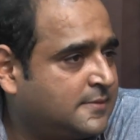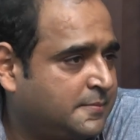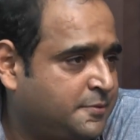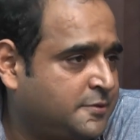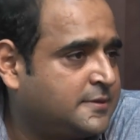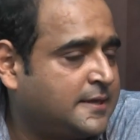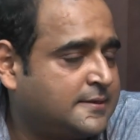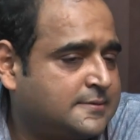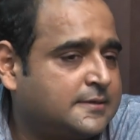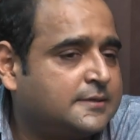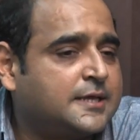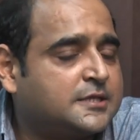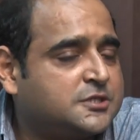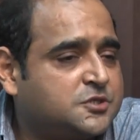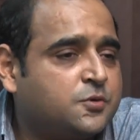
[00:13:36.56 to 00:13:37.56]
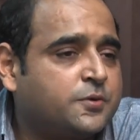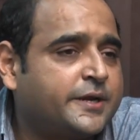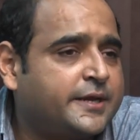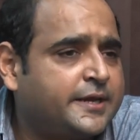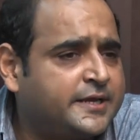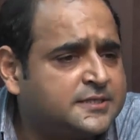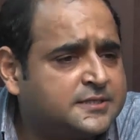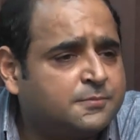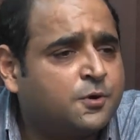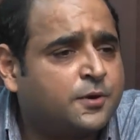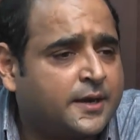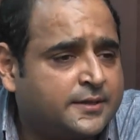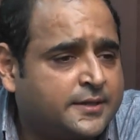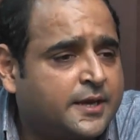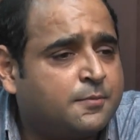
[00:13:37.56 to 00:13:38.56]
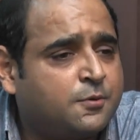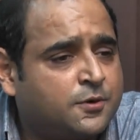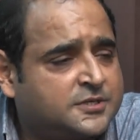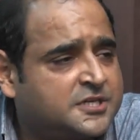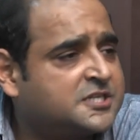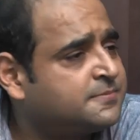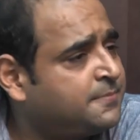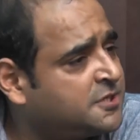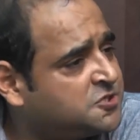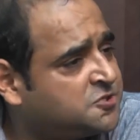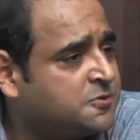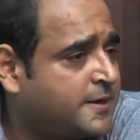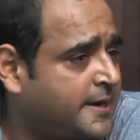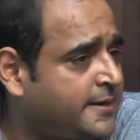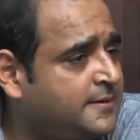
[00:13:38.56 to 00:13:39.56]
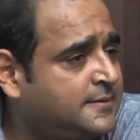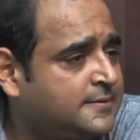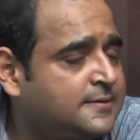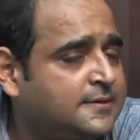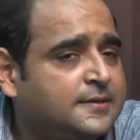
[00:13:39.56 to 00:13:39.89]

Hmm. But that that story needs about I think about six months to write.